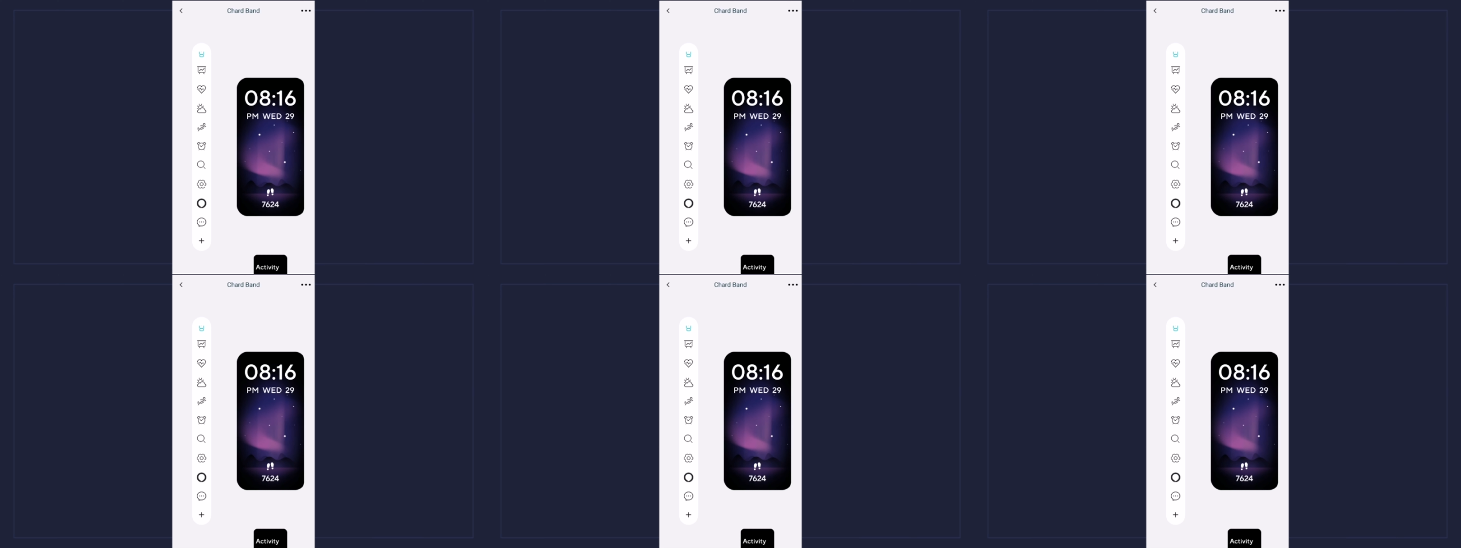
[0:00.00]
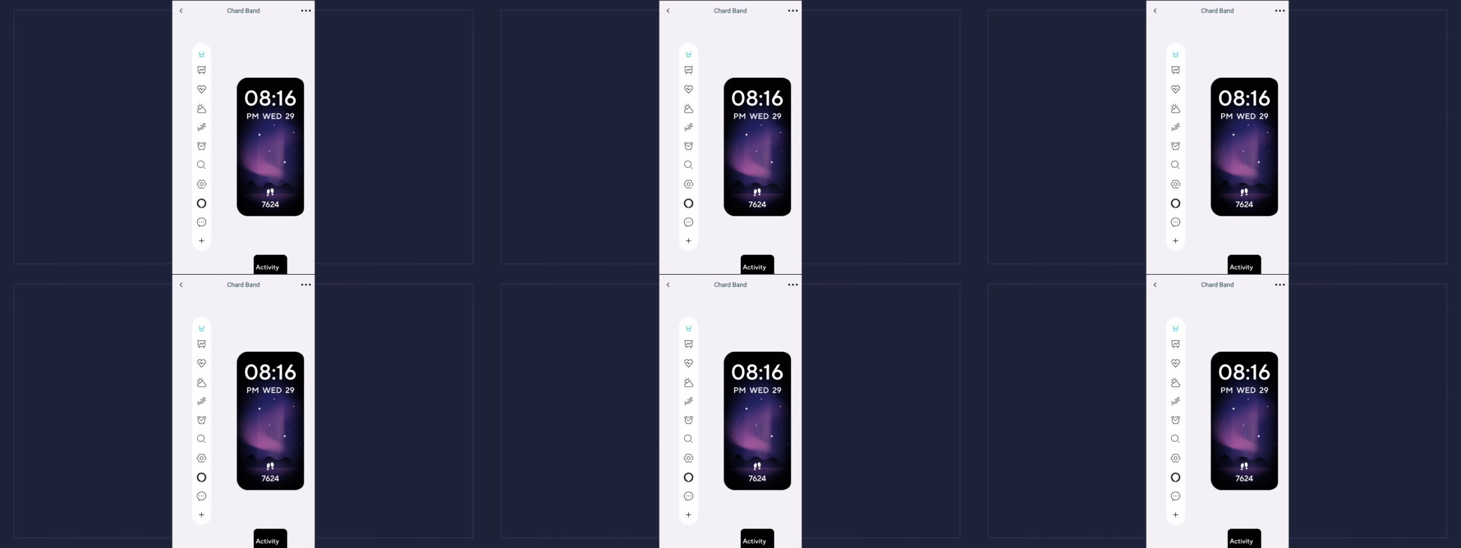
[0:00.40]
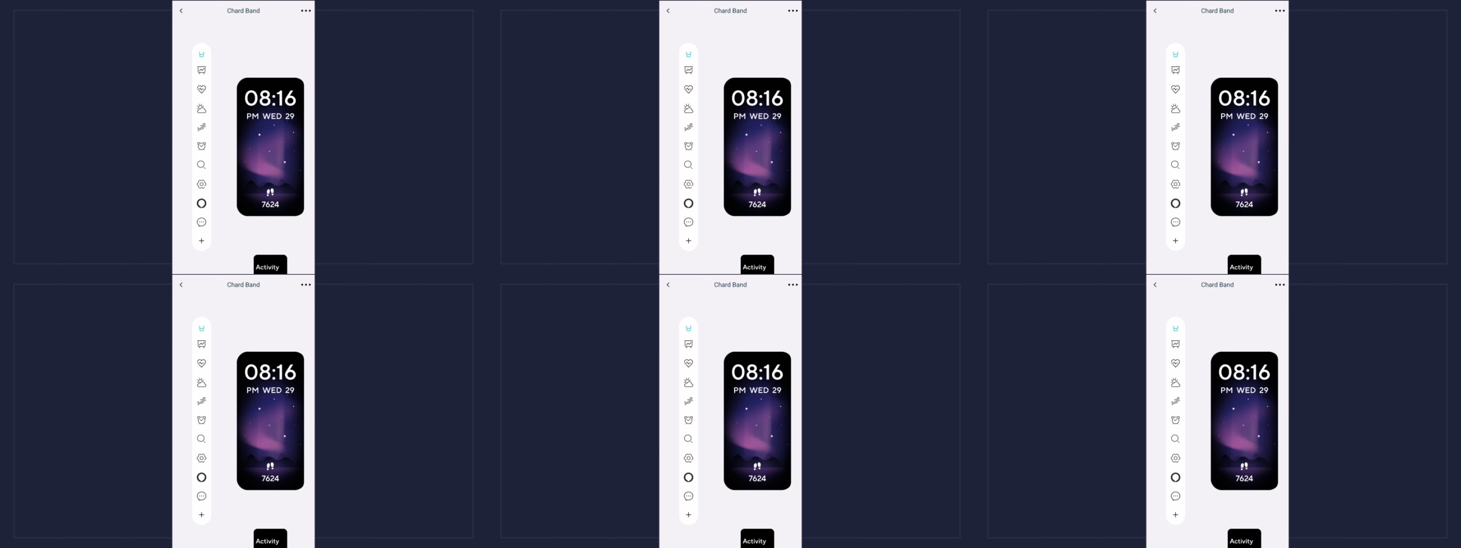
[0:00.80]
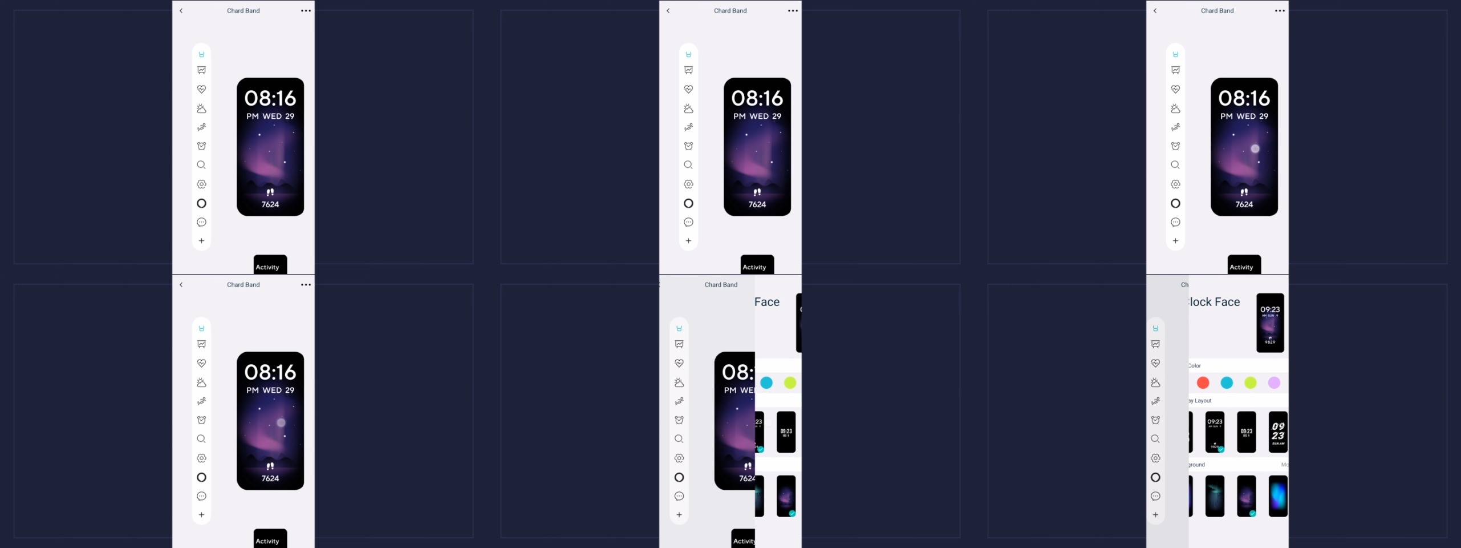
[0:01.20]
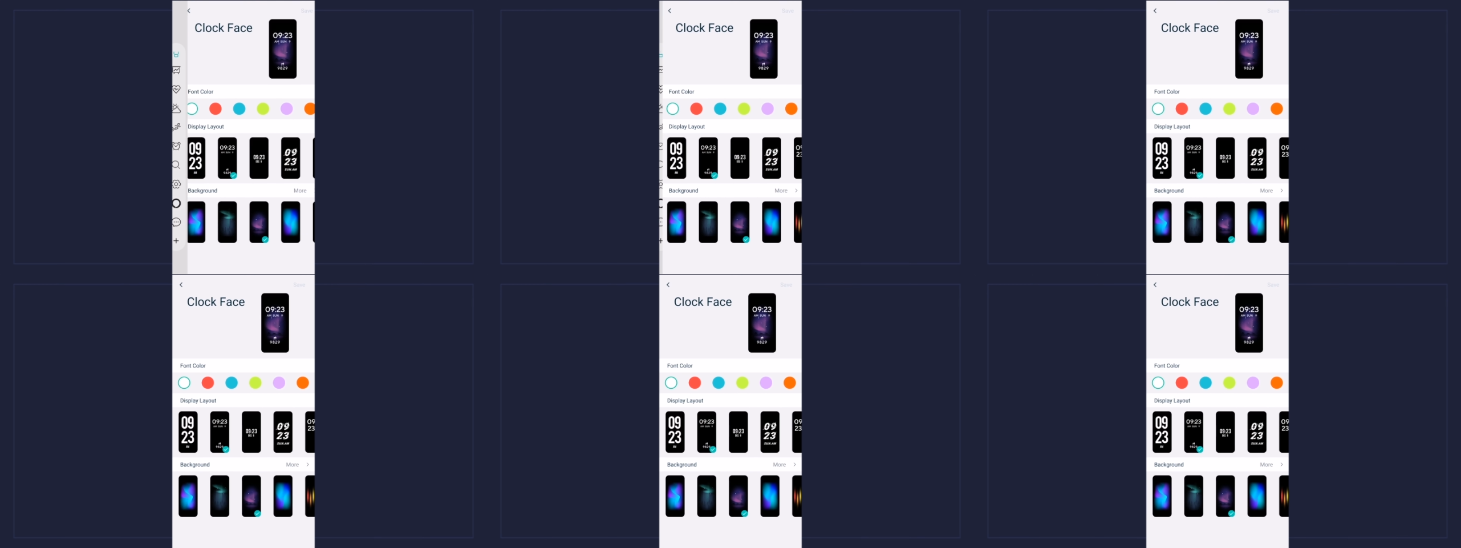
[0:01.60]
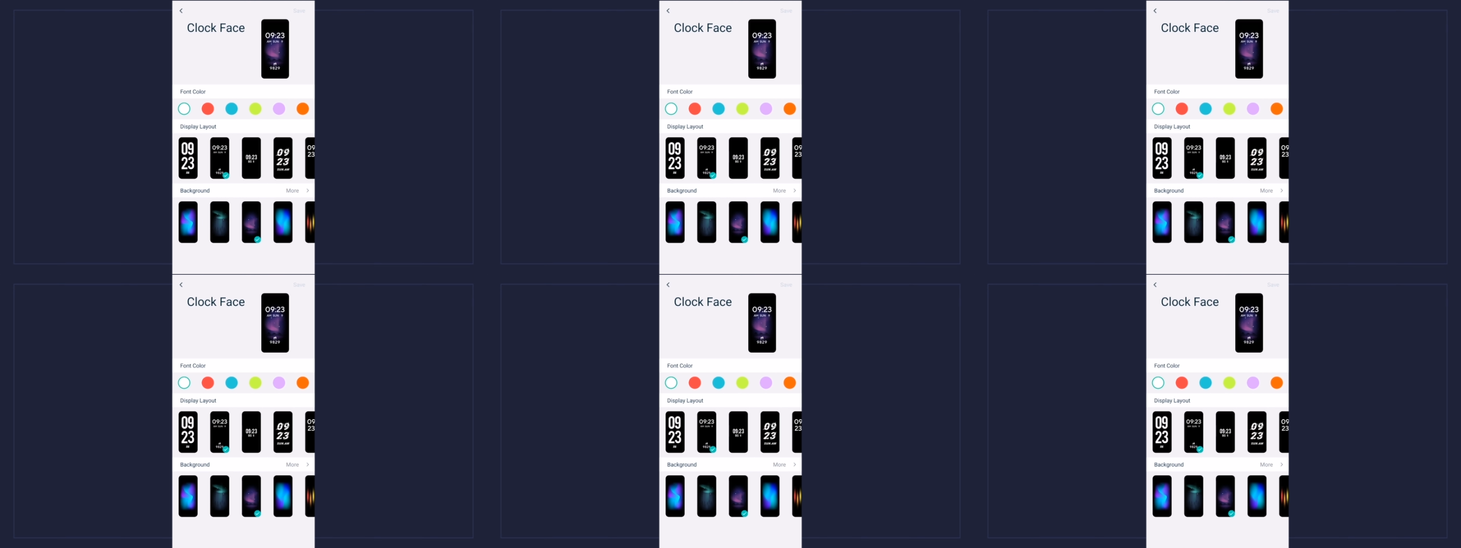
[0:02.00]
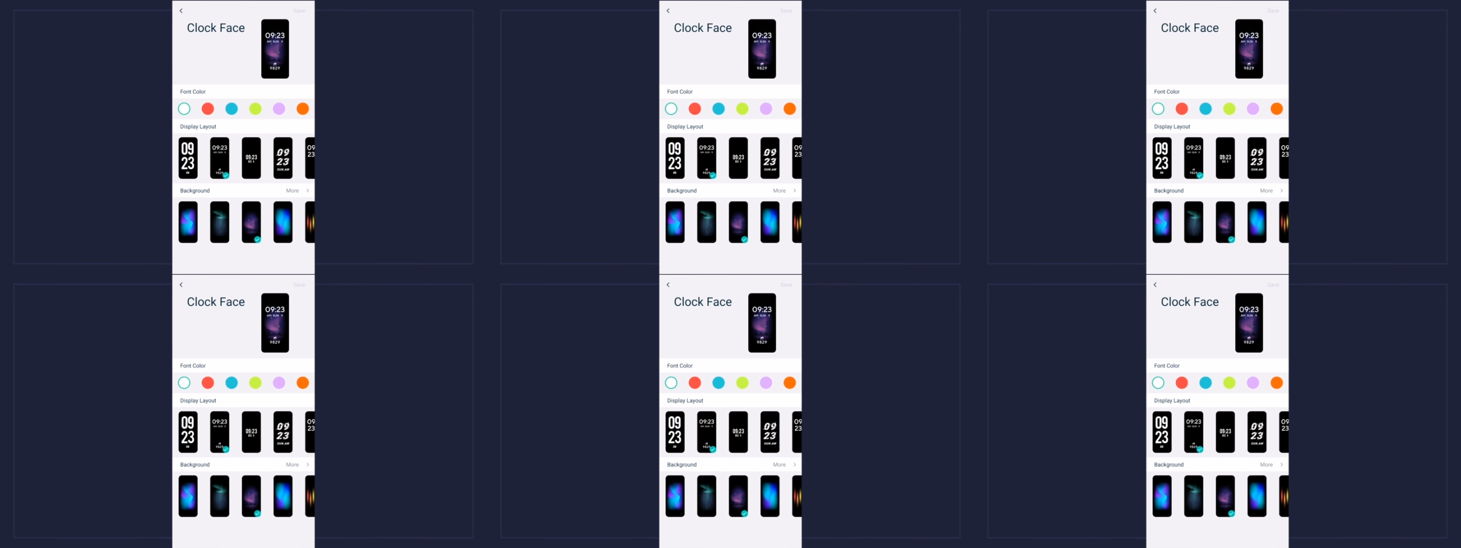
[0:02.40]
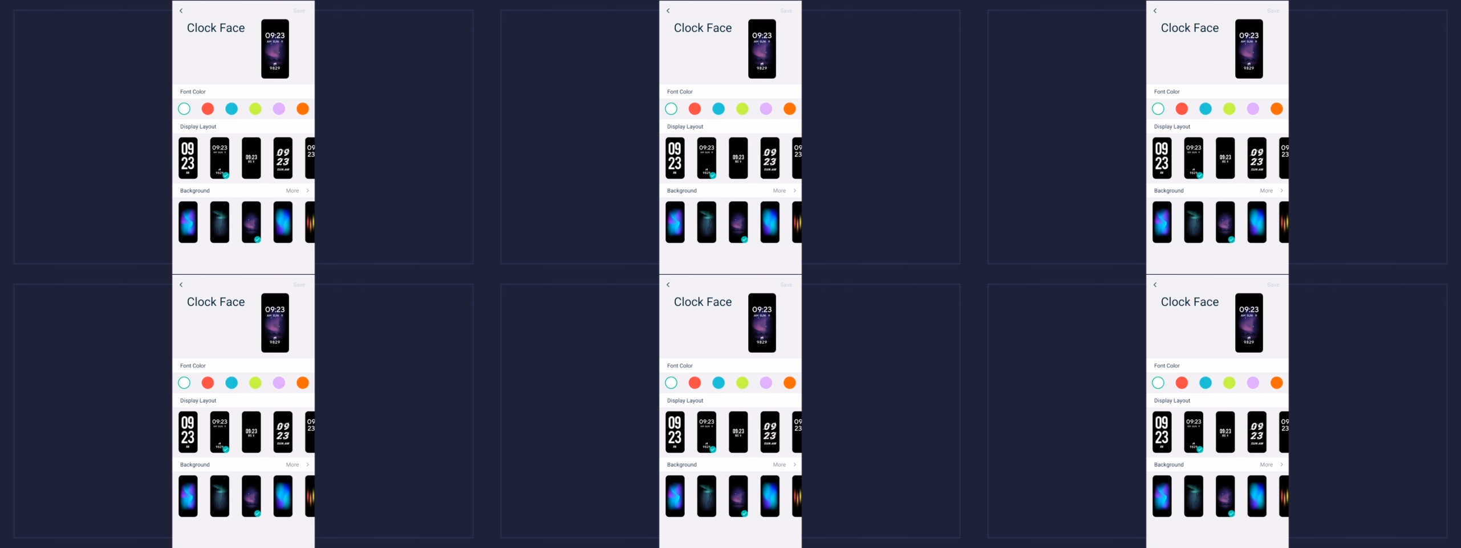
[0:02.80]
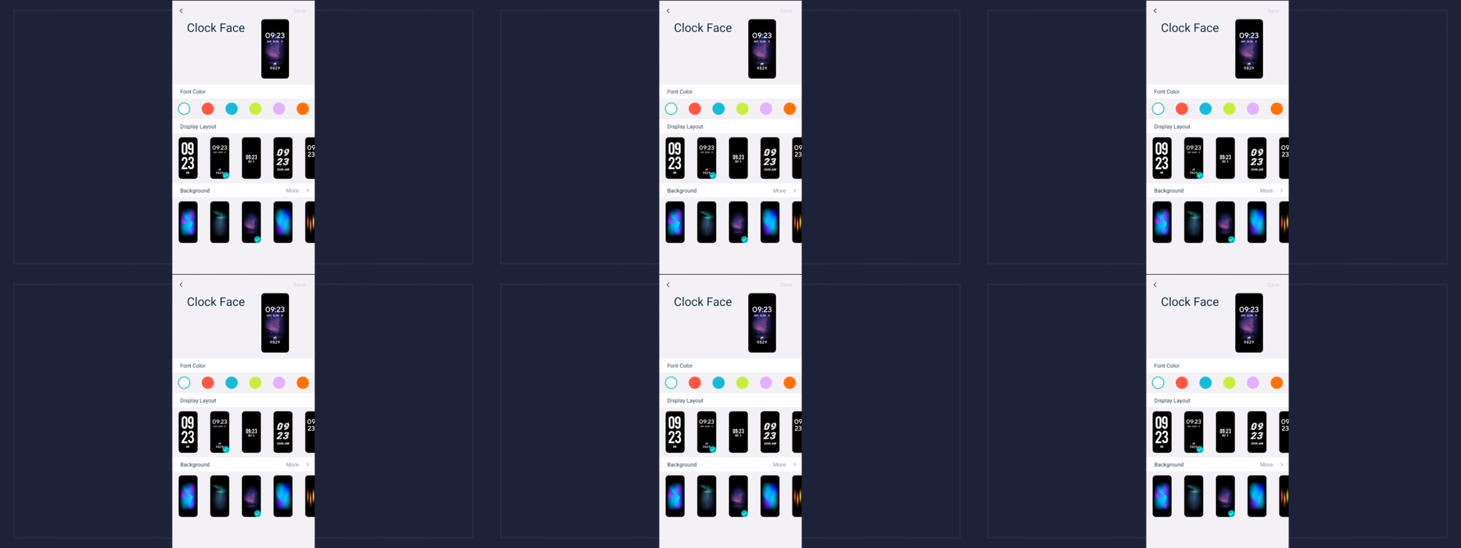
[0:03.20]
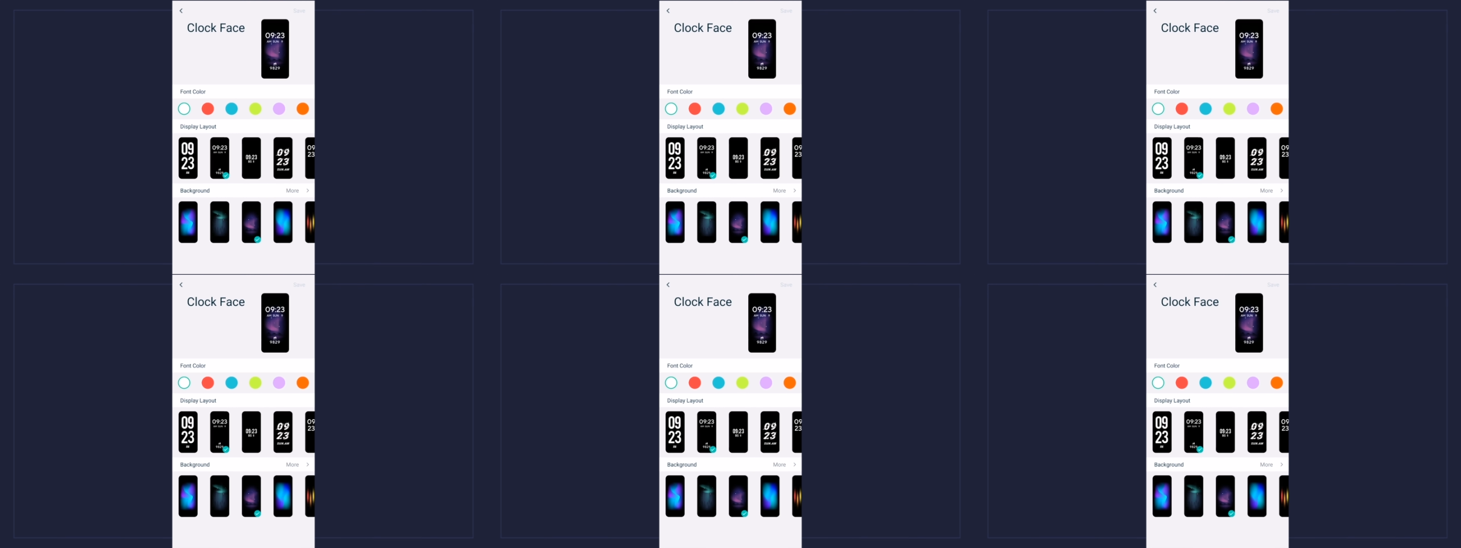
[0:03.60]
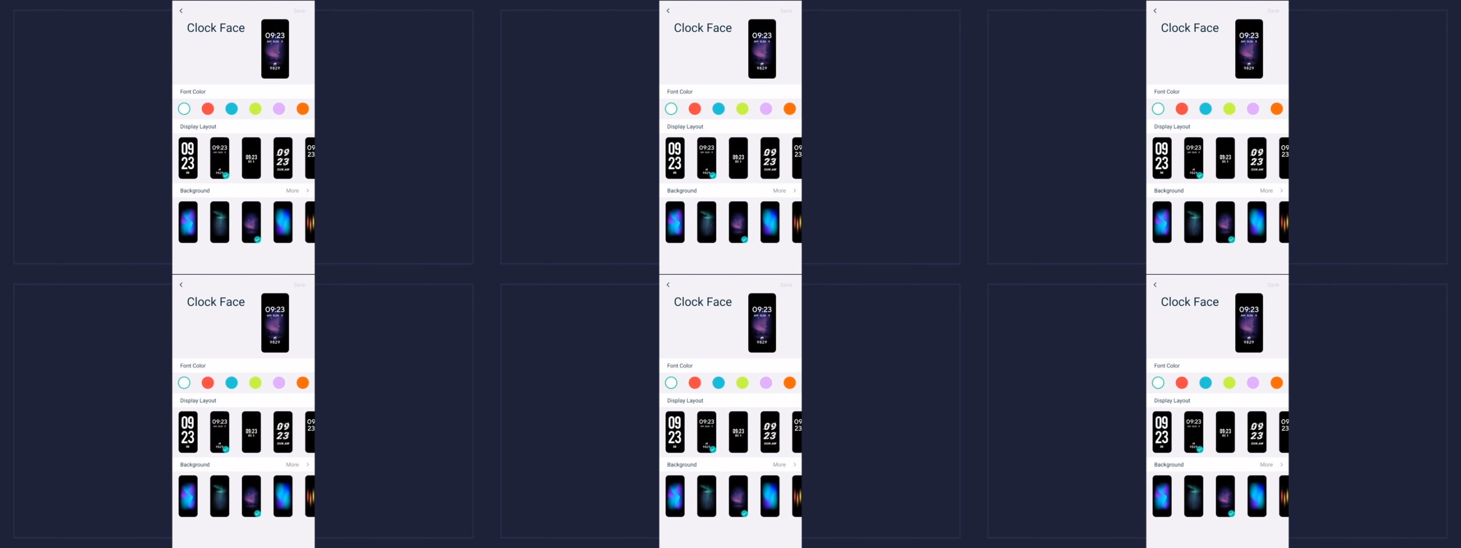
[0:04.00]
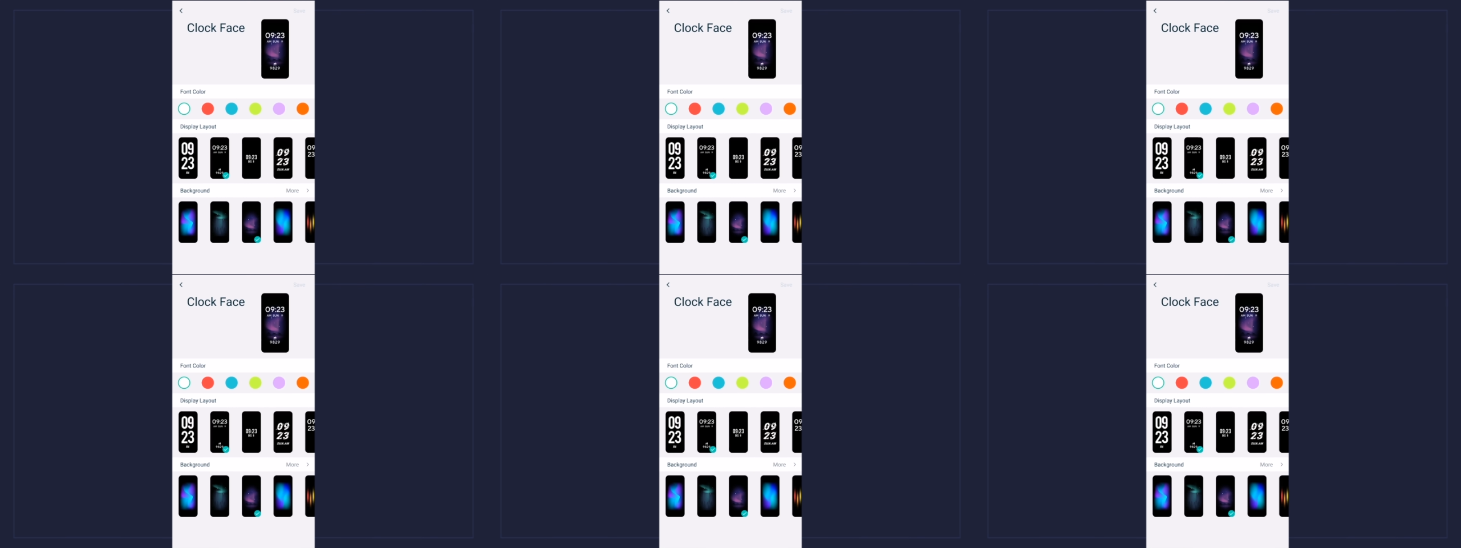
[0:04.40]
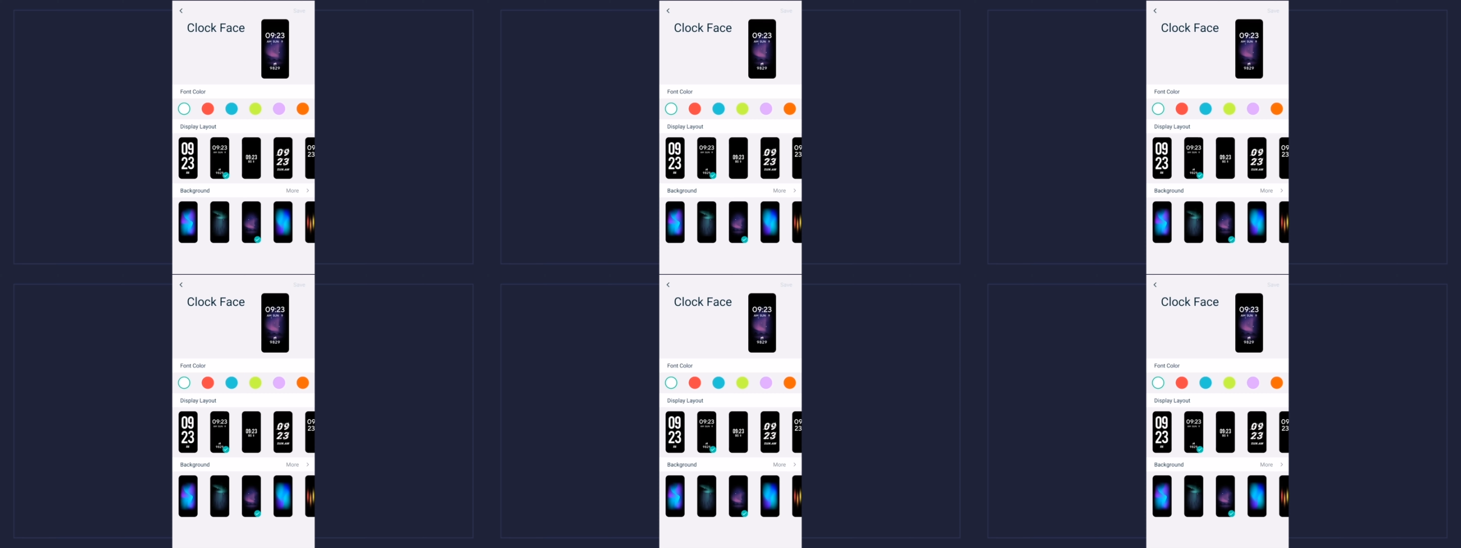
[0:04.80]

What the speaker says: Nobody's mouth can be seen.